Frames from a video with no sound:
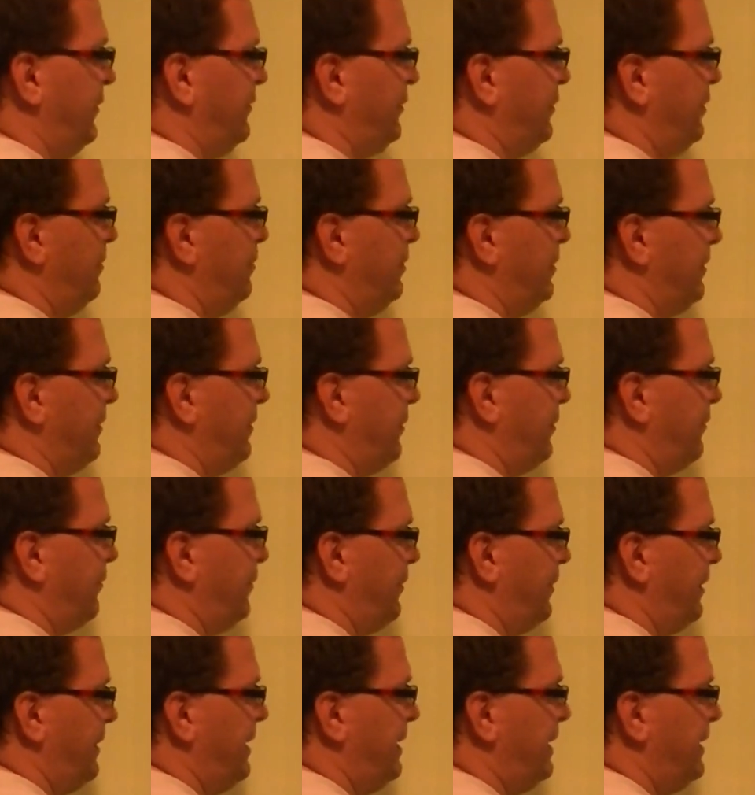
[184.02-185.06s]
So you put
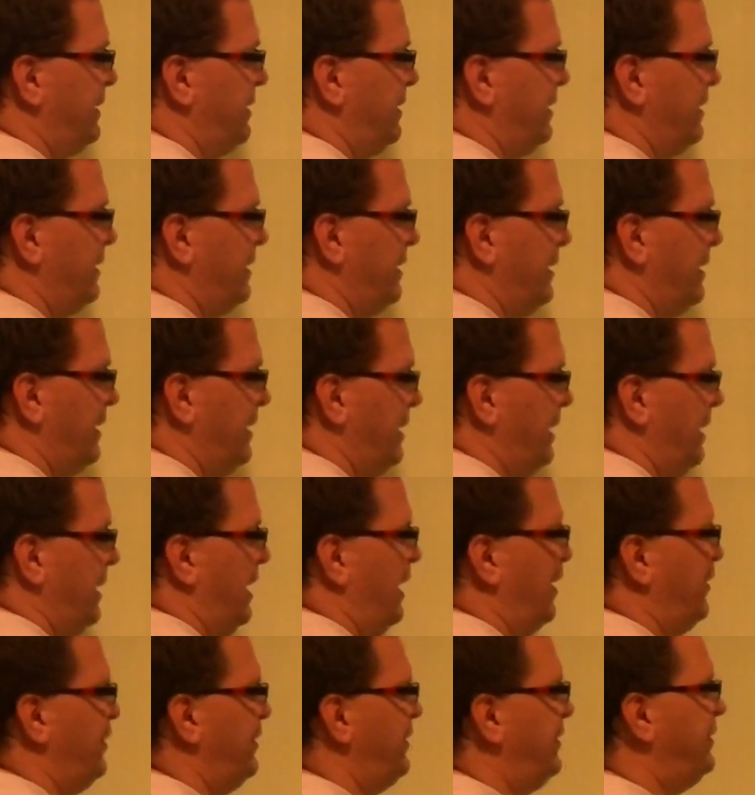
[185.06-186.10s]
3,
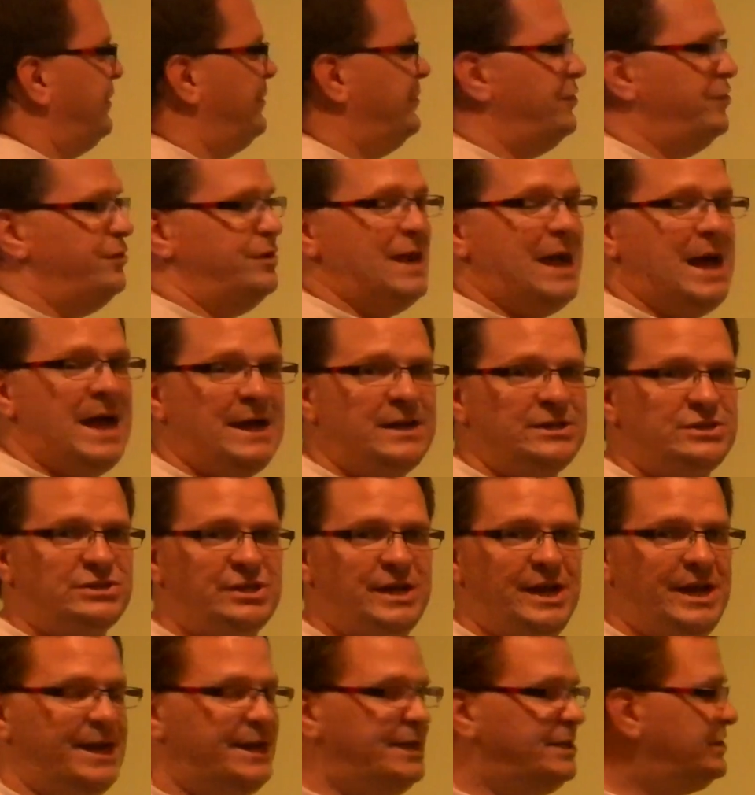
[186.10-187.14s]
and then you do not
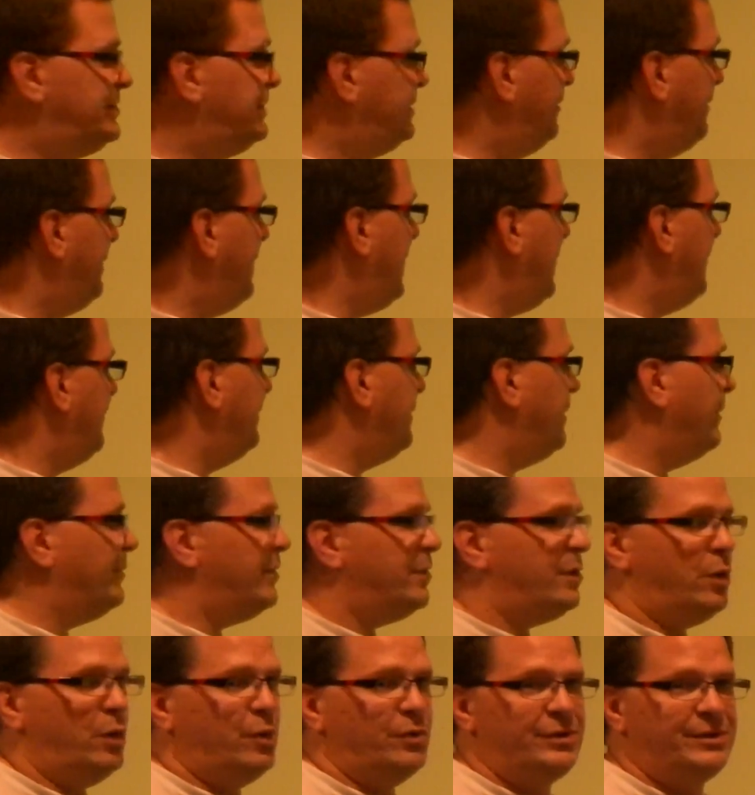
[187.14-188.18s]
change the bottom
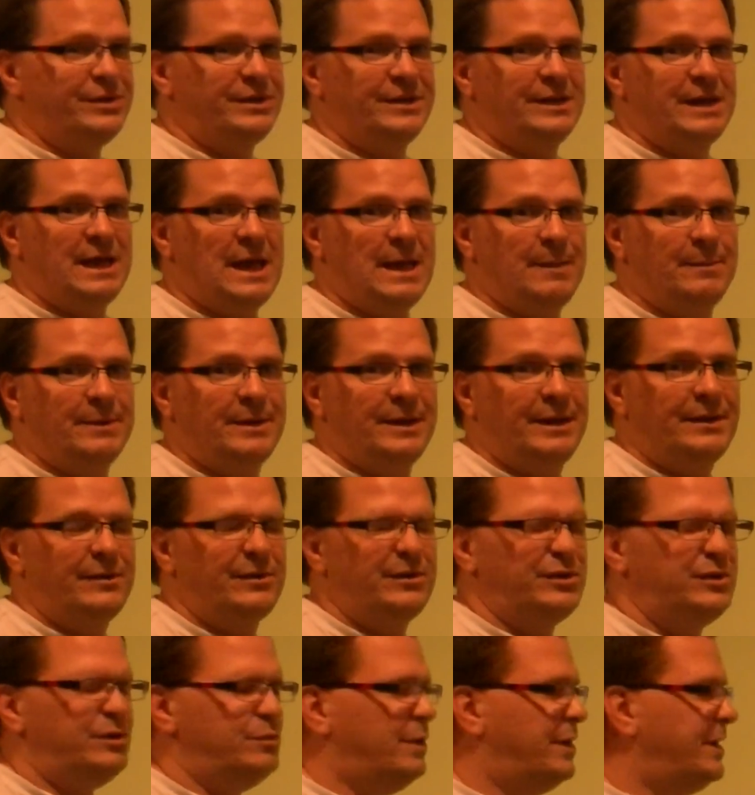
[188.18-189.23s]
number or the
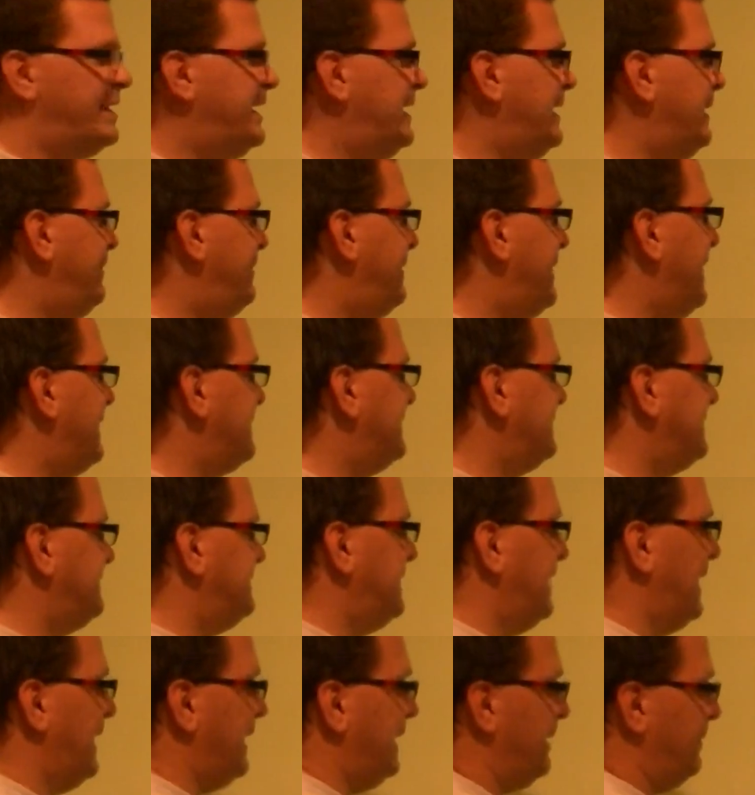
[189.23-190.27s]
denominator. You want to keep that the
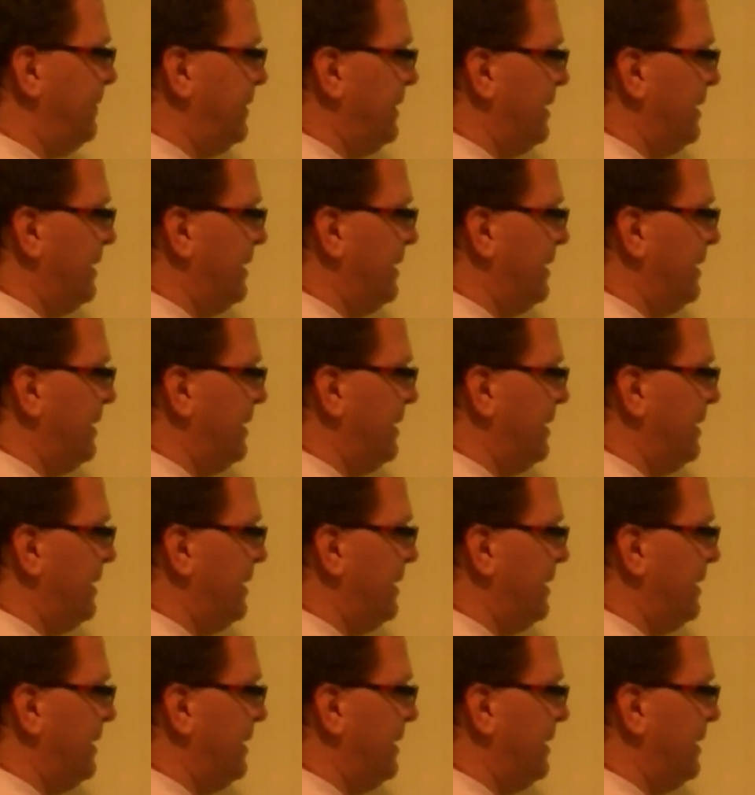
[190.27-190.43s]
same.